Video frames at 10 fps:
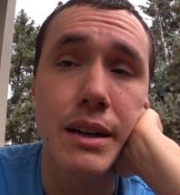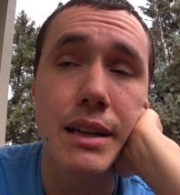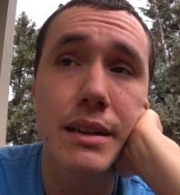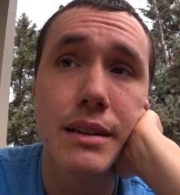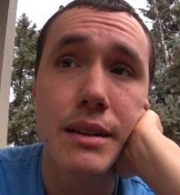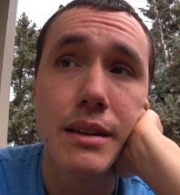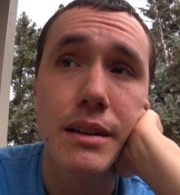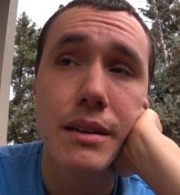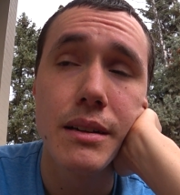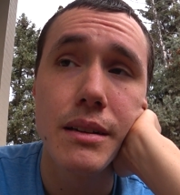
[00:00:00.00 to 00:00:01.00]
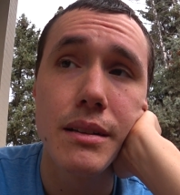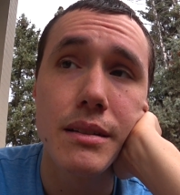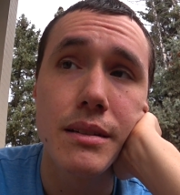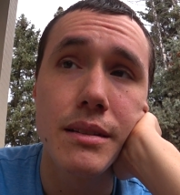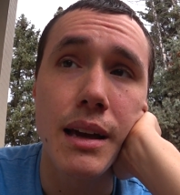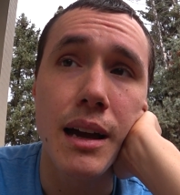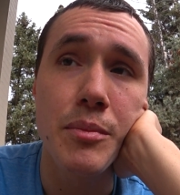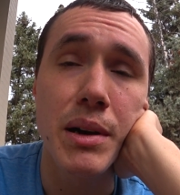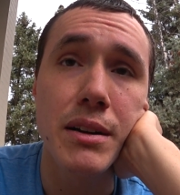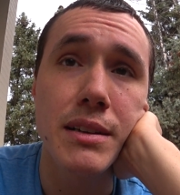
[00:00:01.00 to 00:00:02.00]
right? They
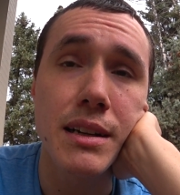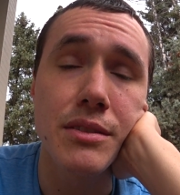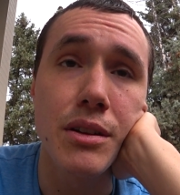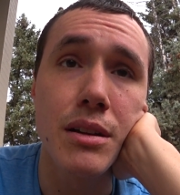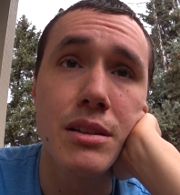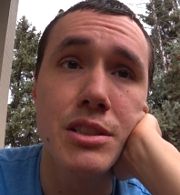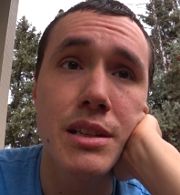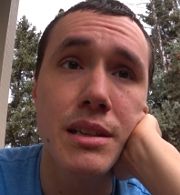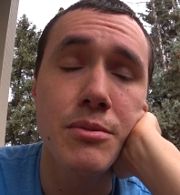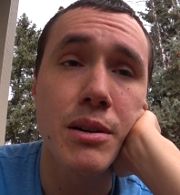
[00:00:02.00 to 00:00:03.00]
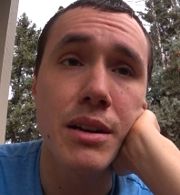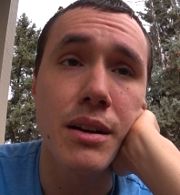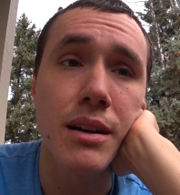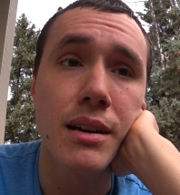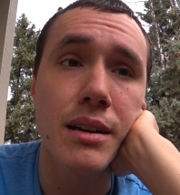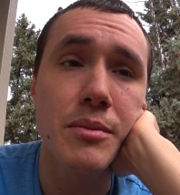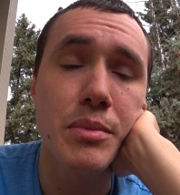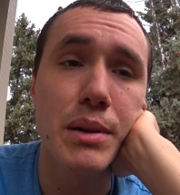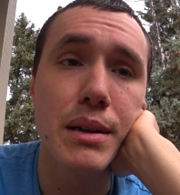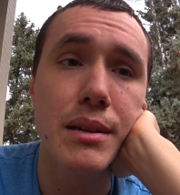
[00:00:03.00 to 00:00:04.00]
had better technology and whatnot,
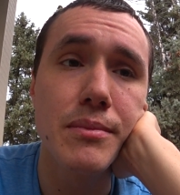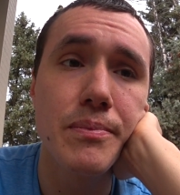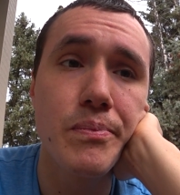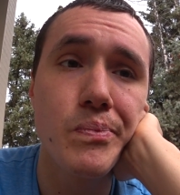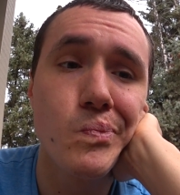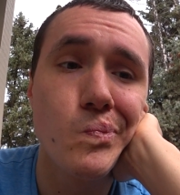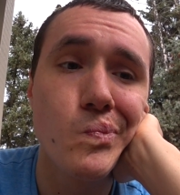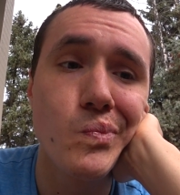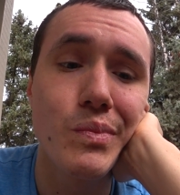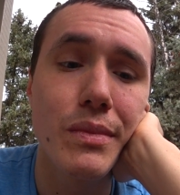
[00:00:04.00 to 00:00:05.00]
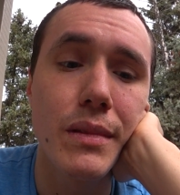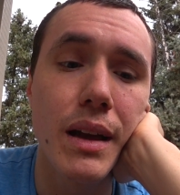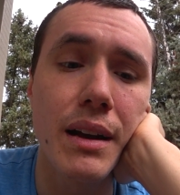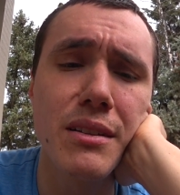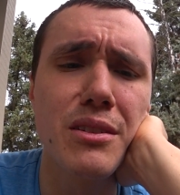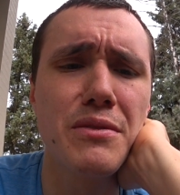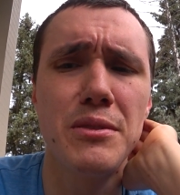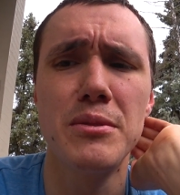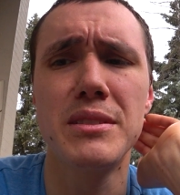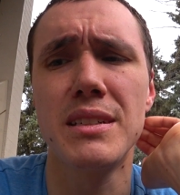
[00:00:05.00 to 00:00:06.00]
but I don't know if it
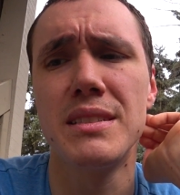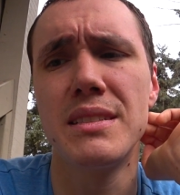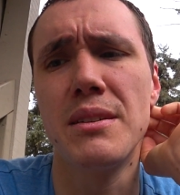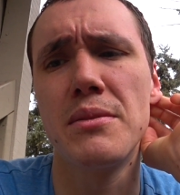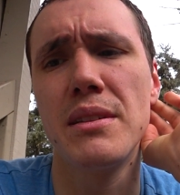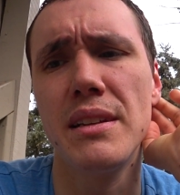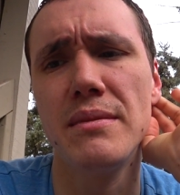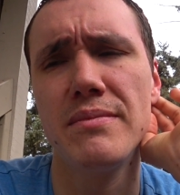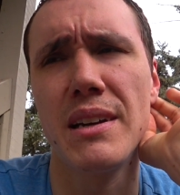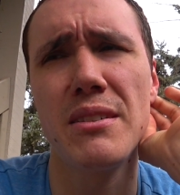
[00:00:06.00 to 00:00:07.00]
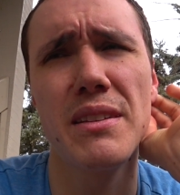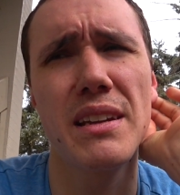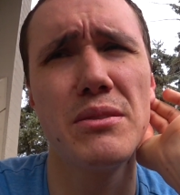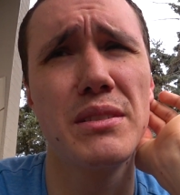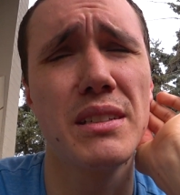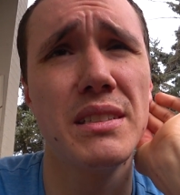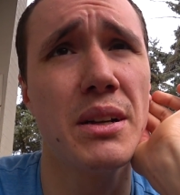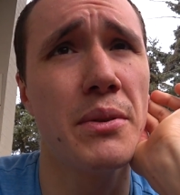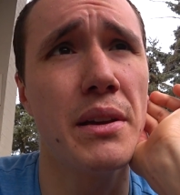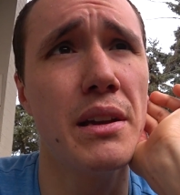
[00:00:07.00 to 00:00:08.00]
was because I don't think it was because they
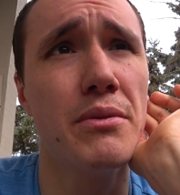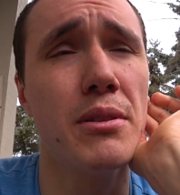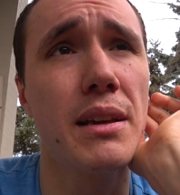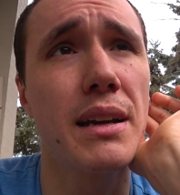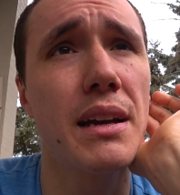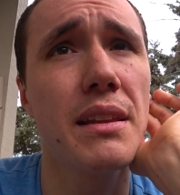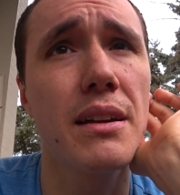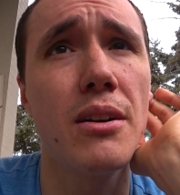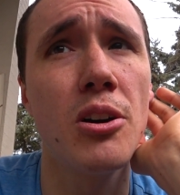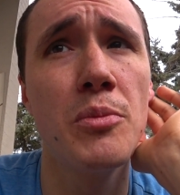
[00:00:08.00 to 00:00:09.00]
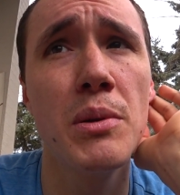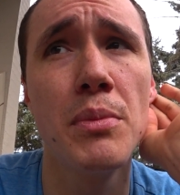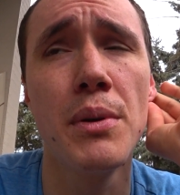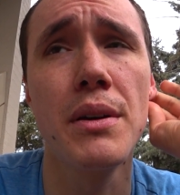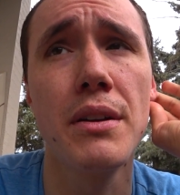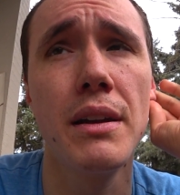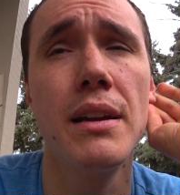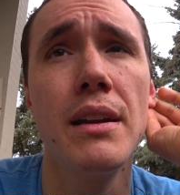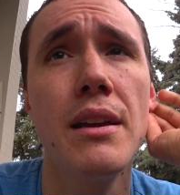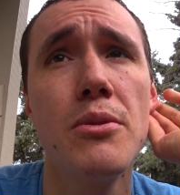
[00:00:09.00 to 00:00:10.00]
were evil. Like, I think all people are
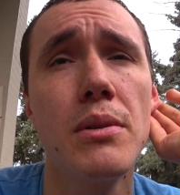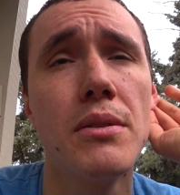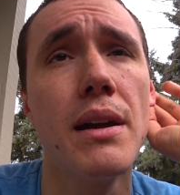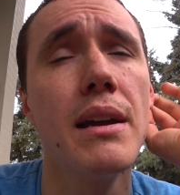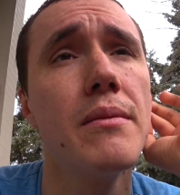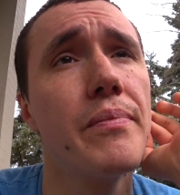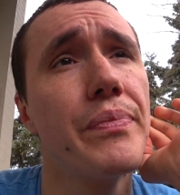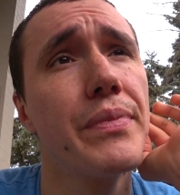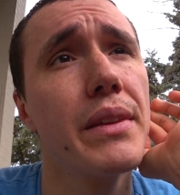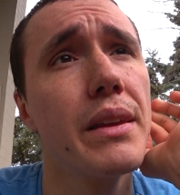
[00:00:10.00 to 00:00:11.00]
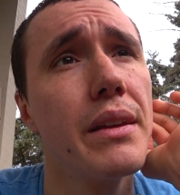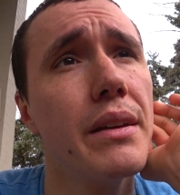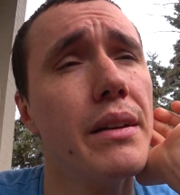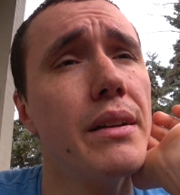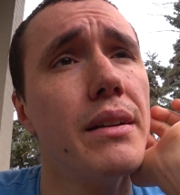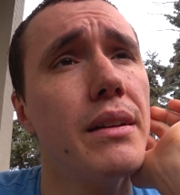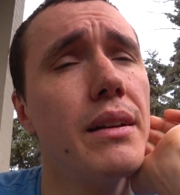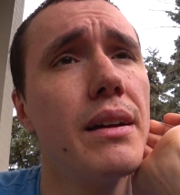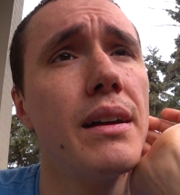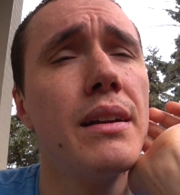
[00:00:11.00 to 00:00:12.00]
created equal, right?
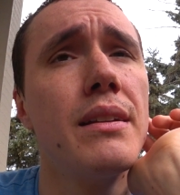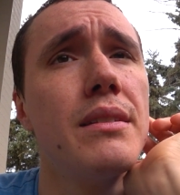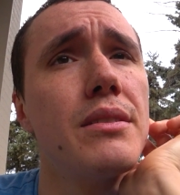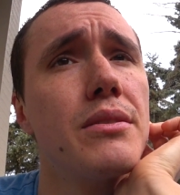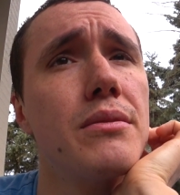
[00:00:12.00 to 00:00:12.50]
And